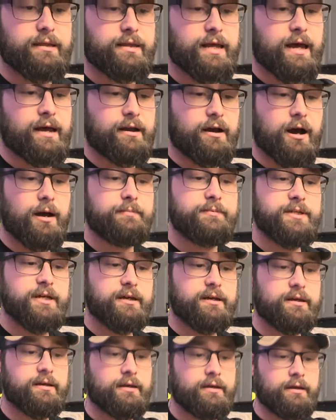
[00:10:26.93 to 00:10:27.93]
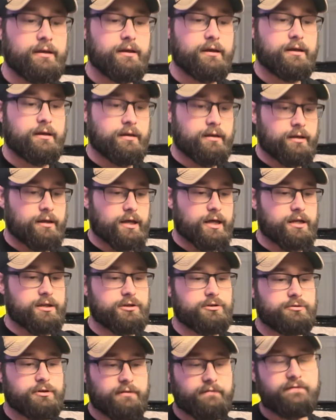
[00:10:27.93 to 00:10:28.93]
that optic, and
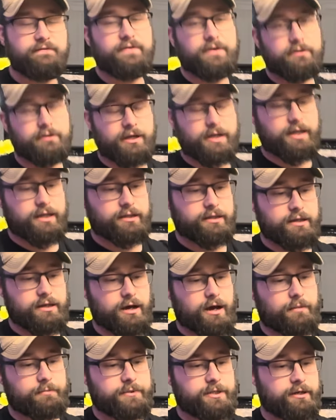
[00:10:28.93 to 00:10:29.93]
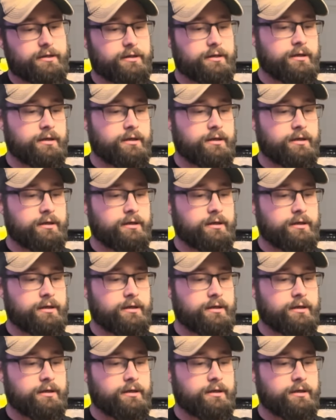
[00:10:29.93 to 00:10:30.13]
you can feel it hit the optic.